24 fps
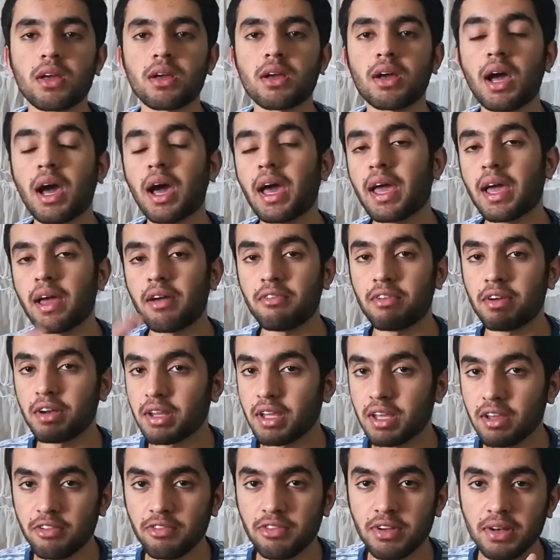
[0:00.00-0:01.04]
I haven't
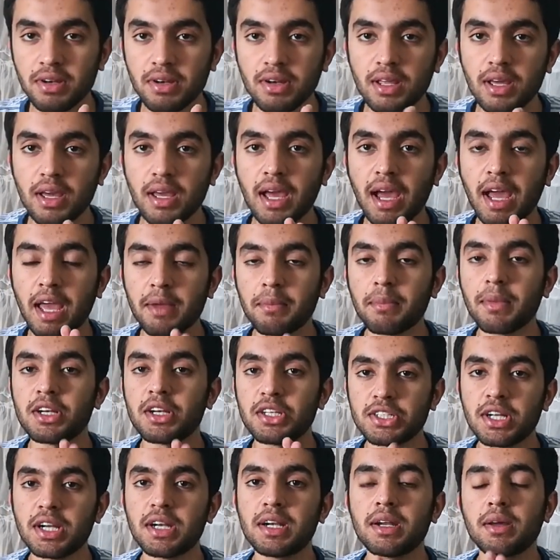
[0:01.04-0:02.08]
given IMAT
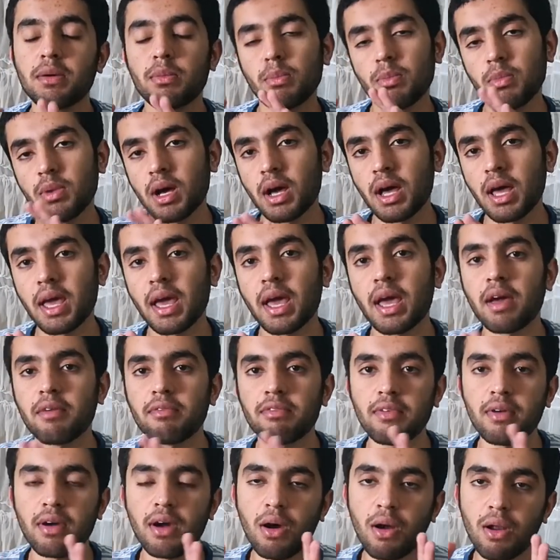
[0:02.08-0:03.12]
yet. I have
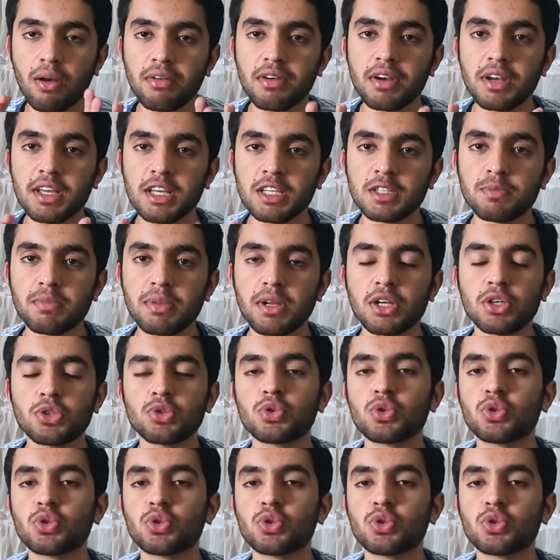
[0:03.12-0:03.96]
already explained, so